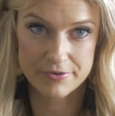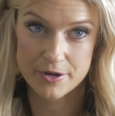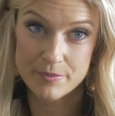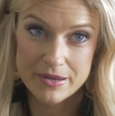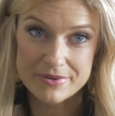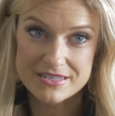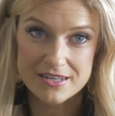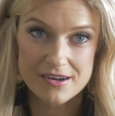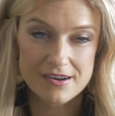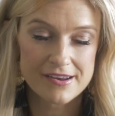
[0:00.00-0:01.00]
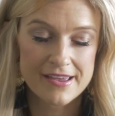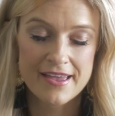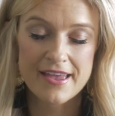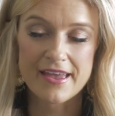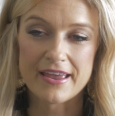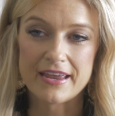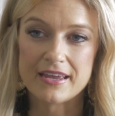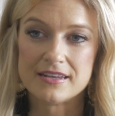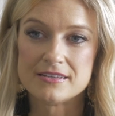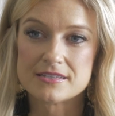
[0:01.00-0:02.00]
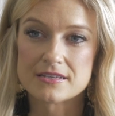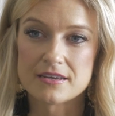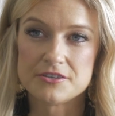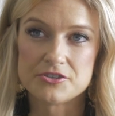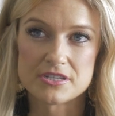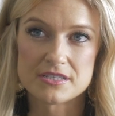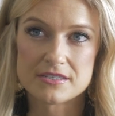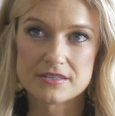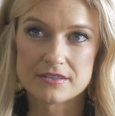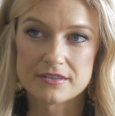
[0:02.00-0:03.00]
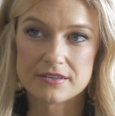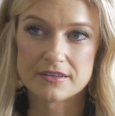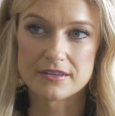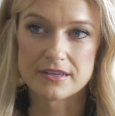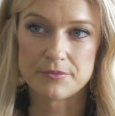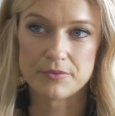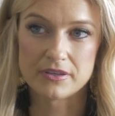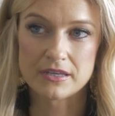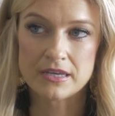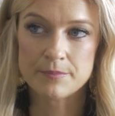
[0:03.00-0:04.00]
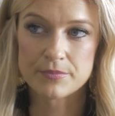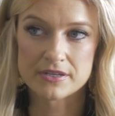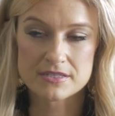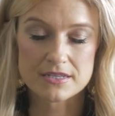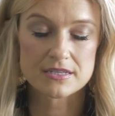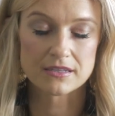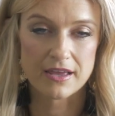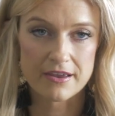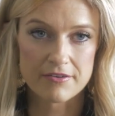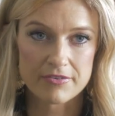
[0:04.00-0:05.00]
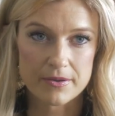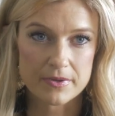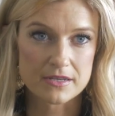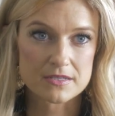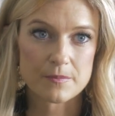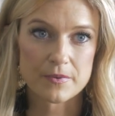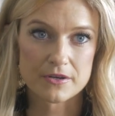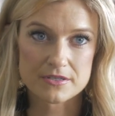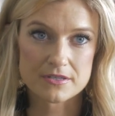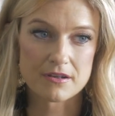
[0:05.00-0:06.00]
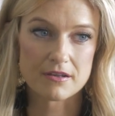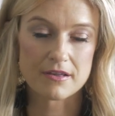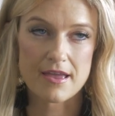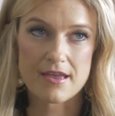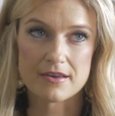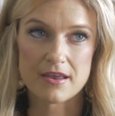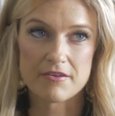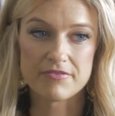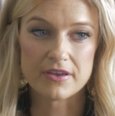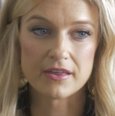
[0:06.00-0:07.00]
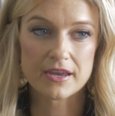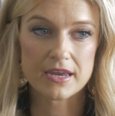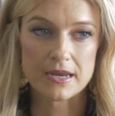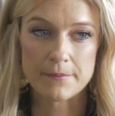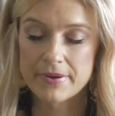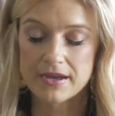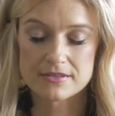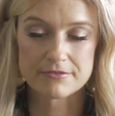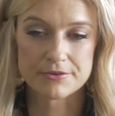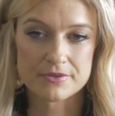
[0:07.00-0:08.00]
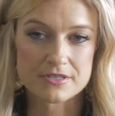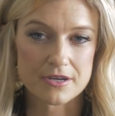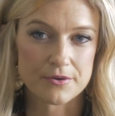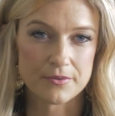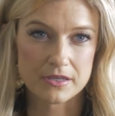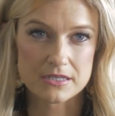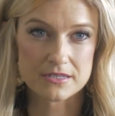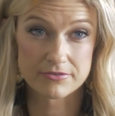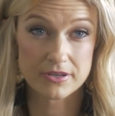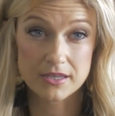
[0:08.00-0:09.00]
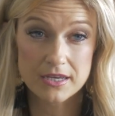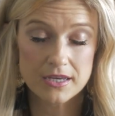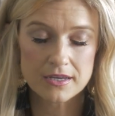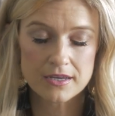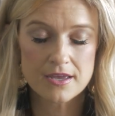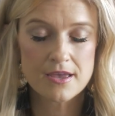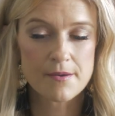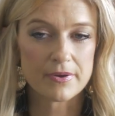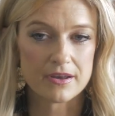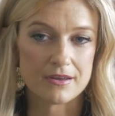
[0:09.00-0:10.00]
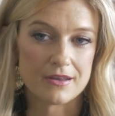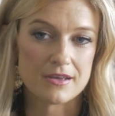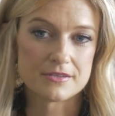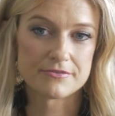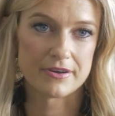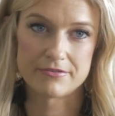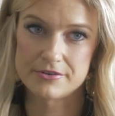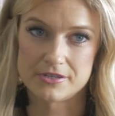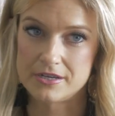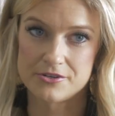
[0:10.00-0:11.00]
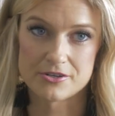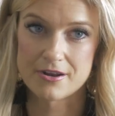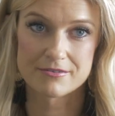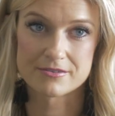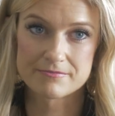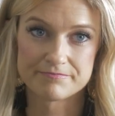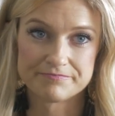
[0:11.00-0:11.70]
them for our babysitter. And it really brings it to life. It makes it personal, and I feel like it impacts everyone's heart really differently, but it has forever changed ours.